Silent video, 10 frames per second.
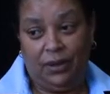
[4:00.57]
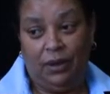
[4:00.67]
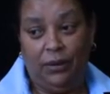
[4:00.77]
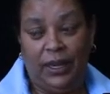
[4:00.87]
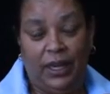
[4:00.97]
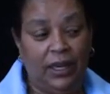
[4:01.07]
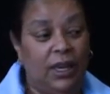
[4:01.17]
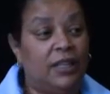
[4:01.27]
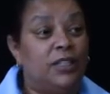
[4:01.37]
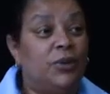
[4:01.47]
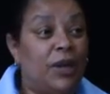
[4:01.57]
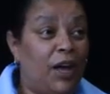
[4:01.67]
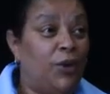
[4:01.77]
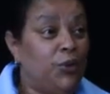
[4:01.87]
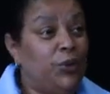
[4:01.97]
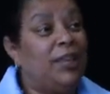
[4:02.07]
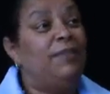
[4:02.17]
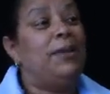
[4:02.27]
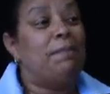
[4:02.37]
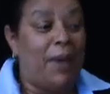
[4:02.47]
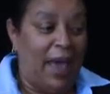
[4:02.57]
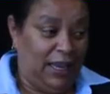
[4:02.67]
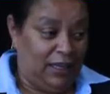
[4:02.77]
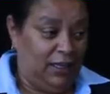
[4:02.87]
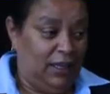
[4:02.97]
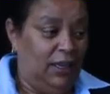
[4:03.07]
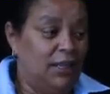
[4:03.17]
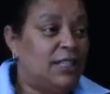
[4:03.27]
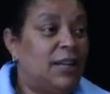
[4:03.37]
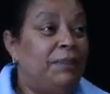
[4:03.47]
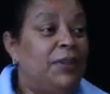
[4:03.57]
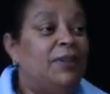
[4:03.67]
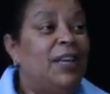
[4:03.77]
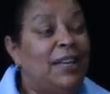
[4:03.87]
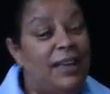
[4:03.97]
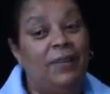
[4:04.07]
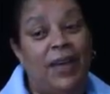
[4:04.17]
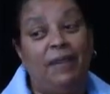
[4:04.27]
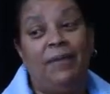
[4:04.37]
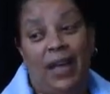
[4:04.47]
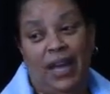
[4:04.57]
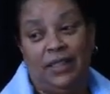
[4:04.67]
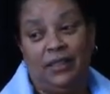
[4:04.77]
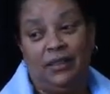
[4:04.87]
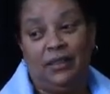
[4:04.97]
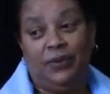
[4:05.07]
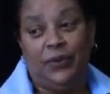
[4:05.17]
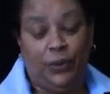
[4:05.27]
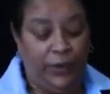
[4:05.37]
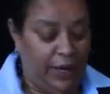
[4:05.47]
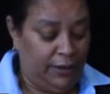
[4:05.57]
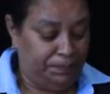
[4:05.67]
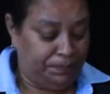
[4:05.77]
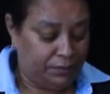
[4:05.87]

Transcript: Okay? So now you're giving back something they never ever had. Alright?